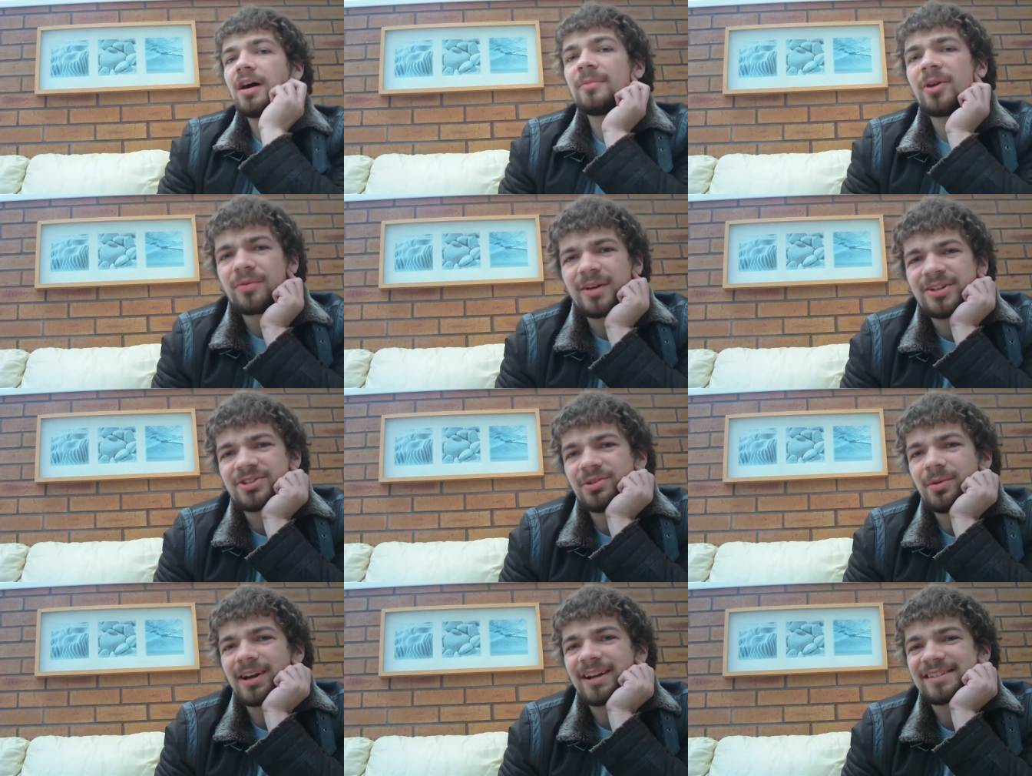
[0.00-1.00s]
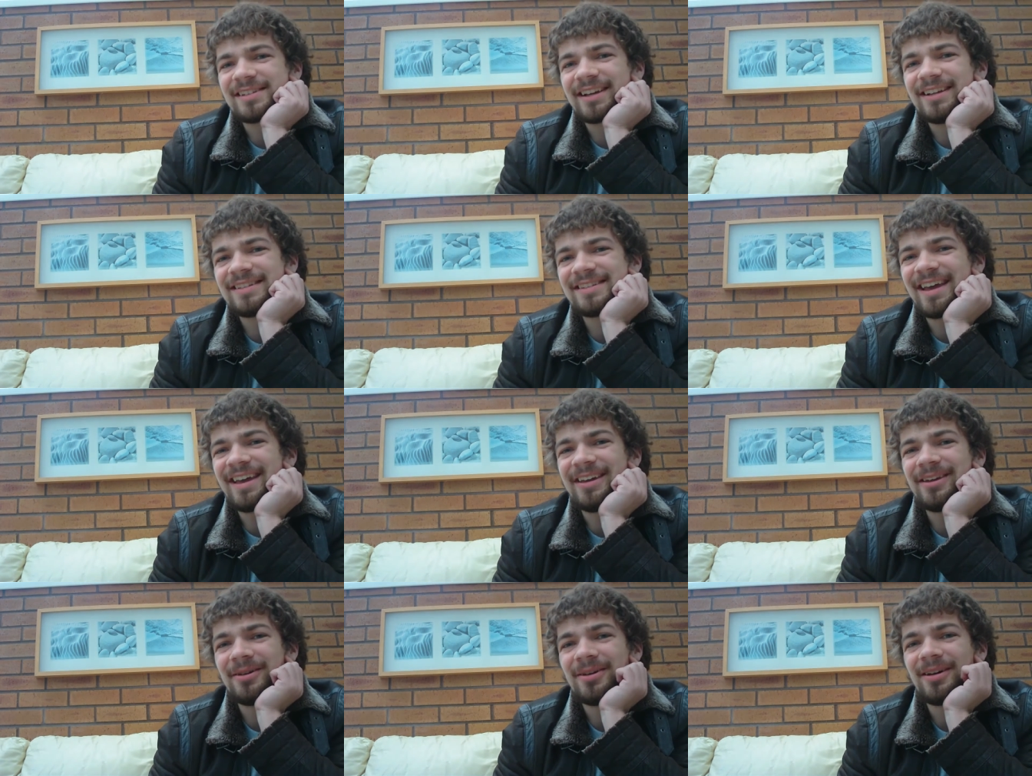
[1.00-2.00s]
I'm not really sure what else I can say.
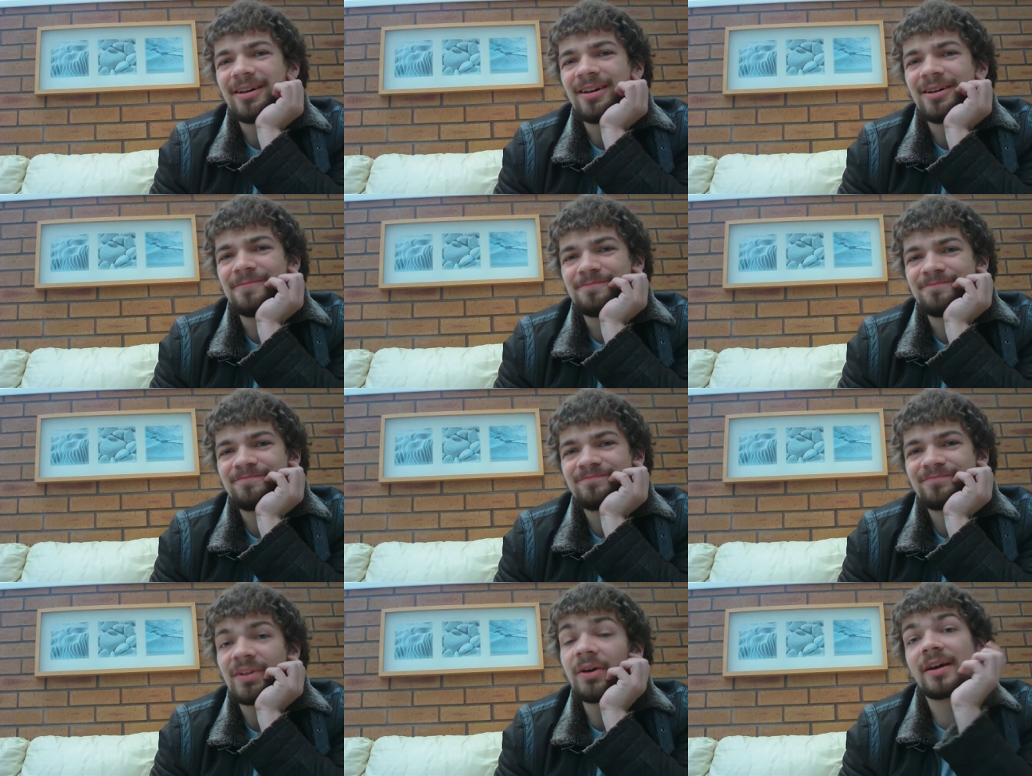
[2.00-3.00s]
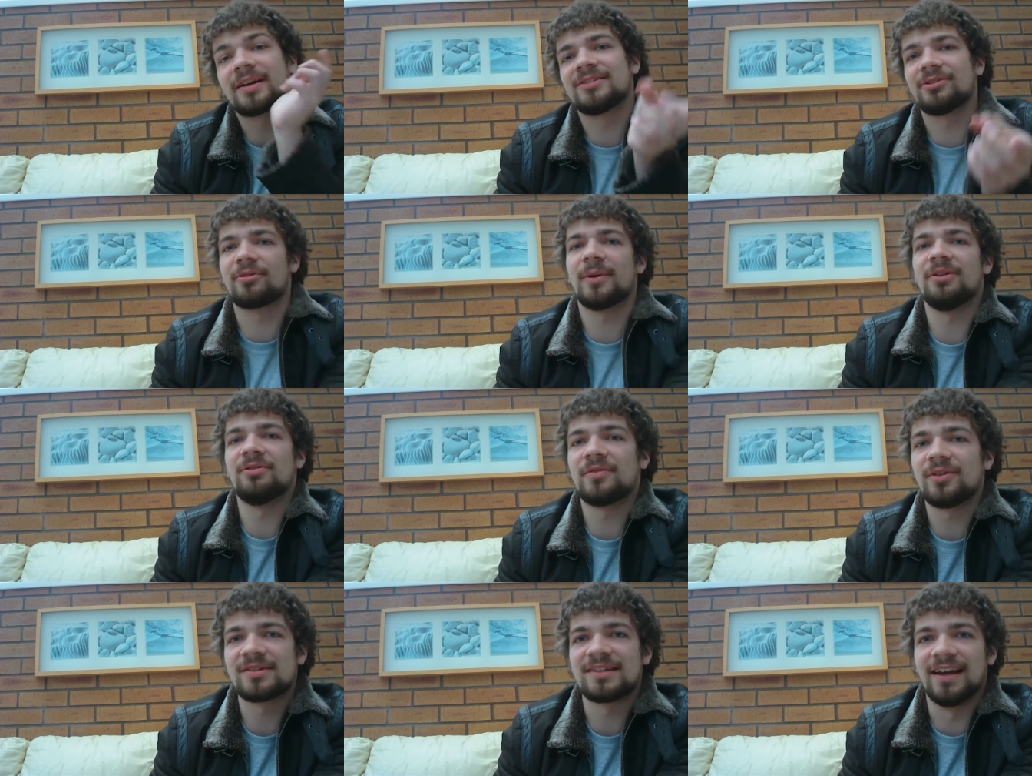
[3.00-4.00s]
I could talk about
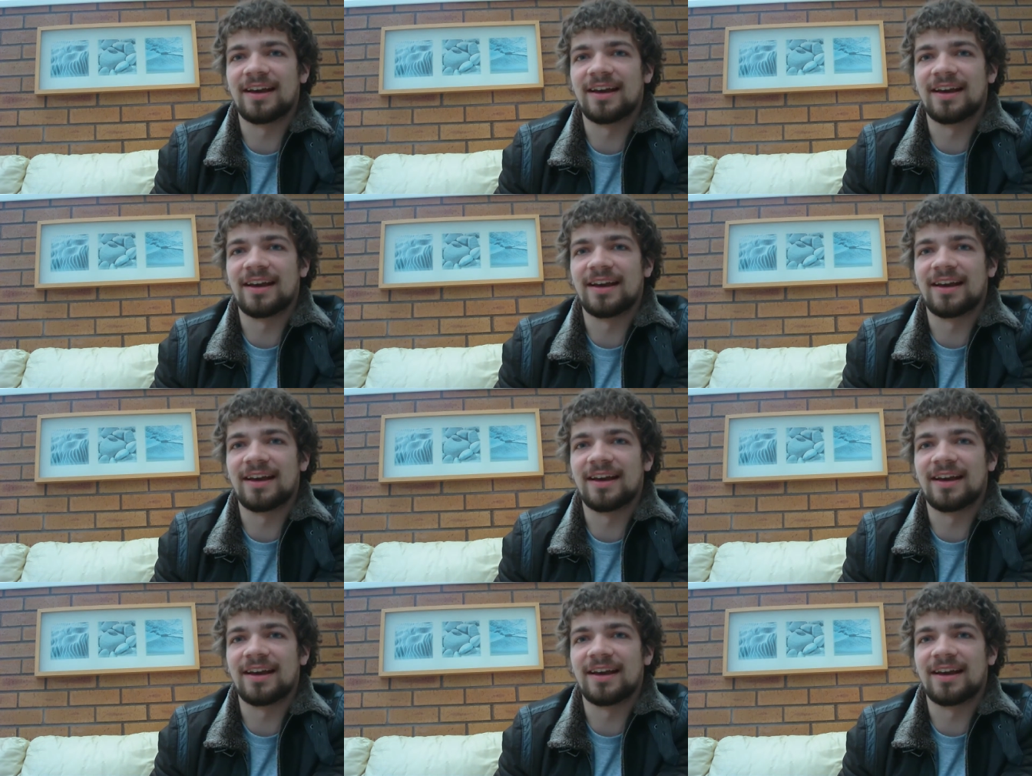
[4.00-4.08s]
university,